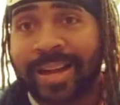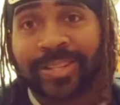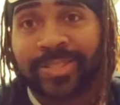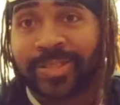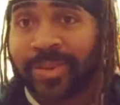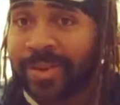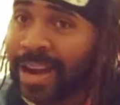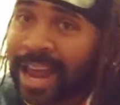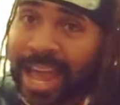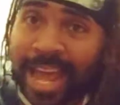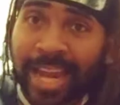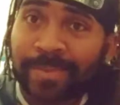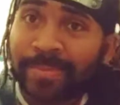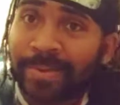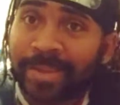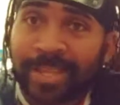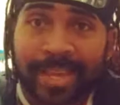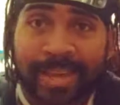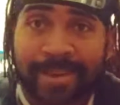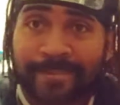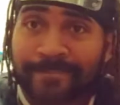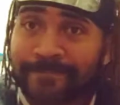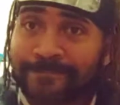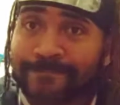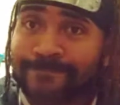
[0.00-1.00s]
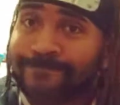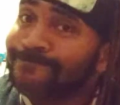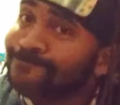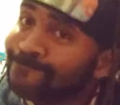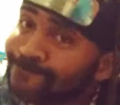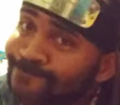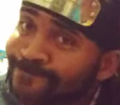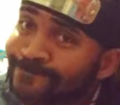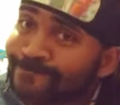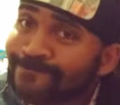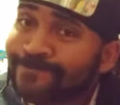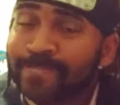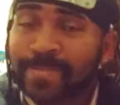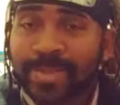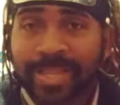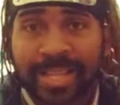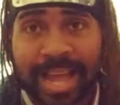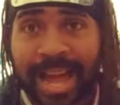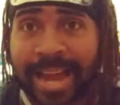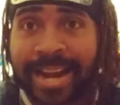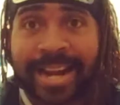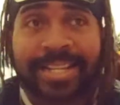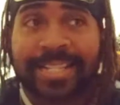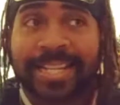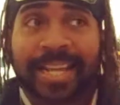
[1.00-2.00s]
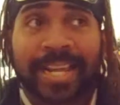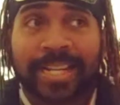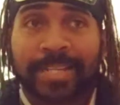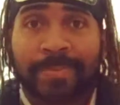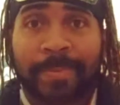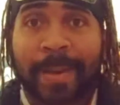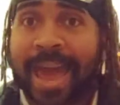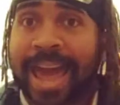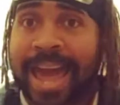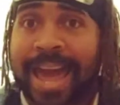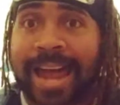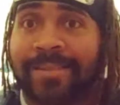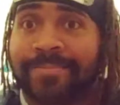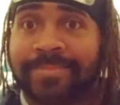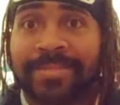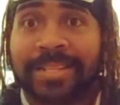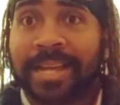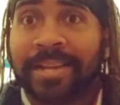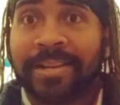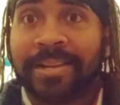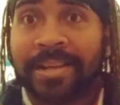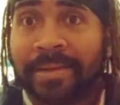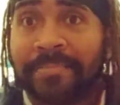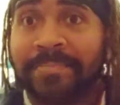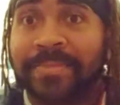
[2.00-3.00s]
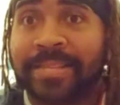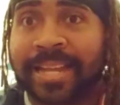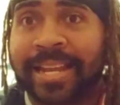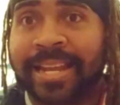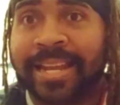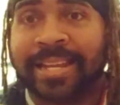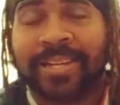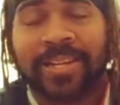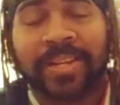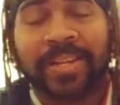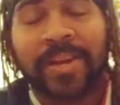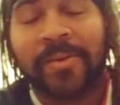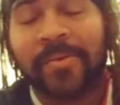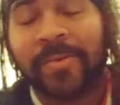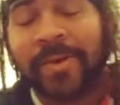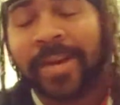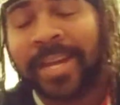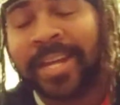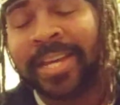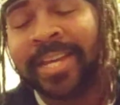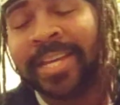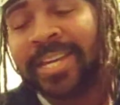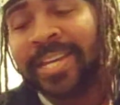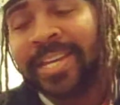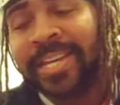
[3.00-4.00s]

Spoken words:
Jordan had to be it. And I'm not saying it's bad. I'm saying it in a good way.